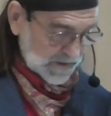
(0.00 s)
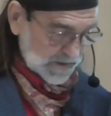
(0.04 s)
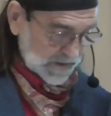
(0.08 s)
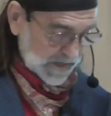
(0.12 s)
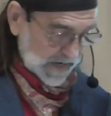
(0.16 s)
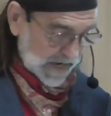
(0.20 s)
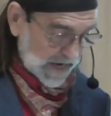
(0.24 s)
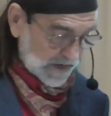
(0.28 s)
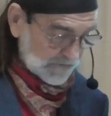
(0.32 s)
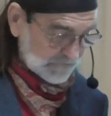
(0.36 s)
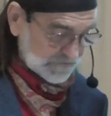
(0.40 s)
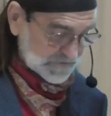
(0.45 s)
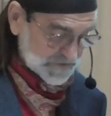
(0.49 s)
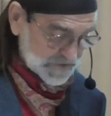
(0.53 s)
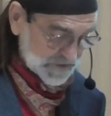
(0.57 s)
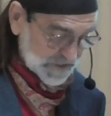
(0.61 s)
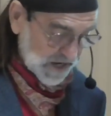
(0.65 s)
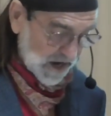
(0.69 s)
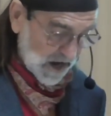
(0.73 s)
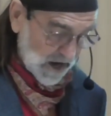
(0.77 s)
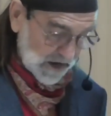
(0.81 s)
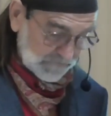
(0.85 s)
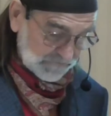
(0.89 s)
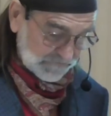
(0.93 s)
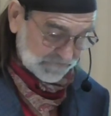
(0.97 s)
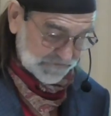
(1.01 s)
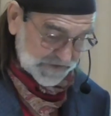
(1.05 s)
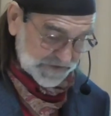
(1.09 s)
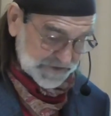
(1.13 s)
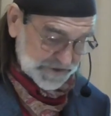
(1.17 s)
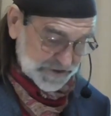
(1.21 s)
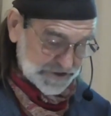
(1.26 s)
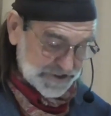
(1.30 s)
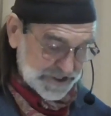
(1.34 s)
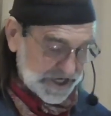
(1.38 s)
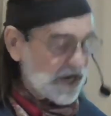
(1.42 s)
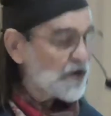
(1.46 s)
F. Scott
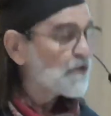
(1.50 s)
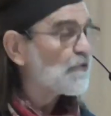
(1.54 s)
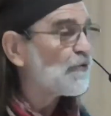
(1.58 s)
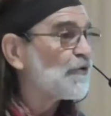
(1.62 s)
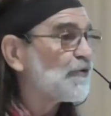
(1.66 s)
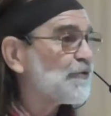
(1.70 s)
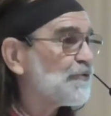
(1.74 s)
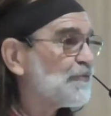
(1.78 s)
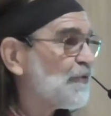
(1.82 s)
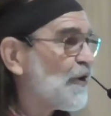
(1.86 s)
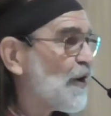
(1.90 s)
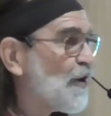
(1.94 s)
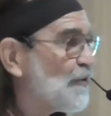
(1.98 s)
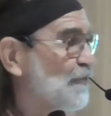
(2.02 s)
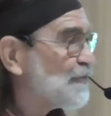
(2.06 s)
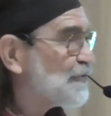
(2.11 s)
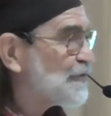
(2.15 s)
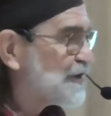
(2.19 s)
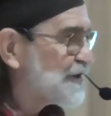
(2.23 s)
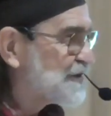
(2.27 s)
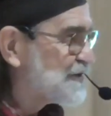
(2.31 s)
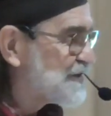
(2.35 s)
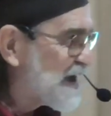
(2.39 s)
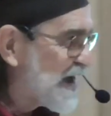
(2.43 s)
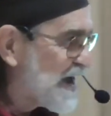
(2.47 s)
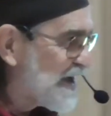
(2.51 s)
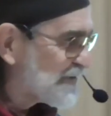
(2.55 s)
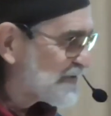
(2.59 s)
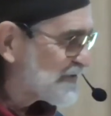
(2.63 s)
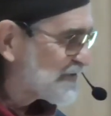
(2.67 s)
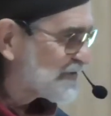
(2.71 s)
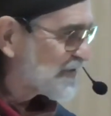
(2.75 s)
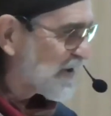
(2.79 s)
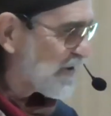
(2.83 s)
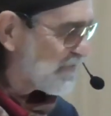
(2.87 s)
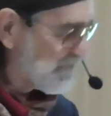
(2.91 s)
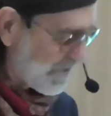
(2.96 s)
Fitzgerald wrote, the
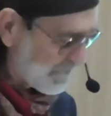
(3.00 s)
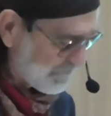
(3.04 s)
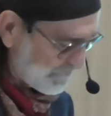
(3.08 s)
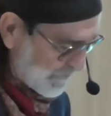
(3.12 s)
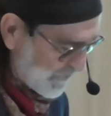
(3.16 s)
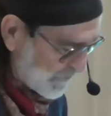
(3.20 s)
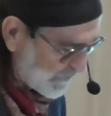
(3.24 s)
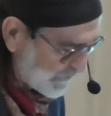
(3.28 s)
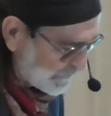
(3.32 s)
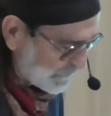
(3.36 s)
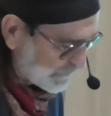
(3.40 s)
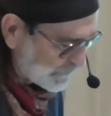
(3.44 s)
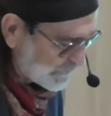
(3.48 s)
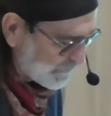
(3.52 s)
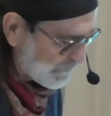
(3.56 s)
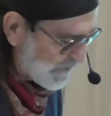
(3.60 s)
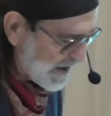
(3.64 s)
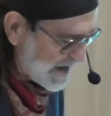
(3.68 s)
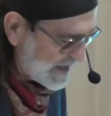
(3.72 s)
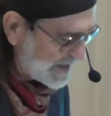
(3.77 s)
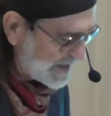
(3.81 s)
test of a first-rate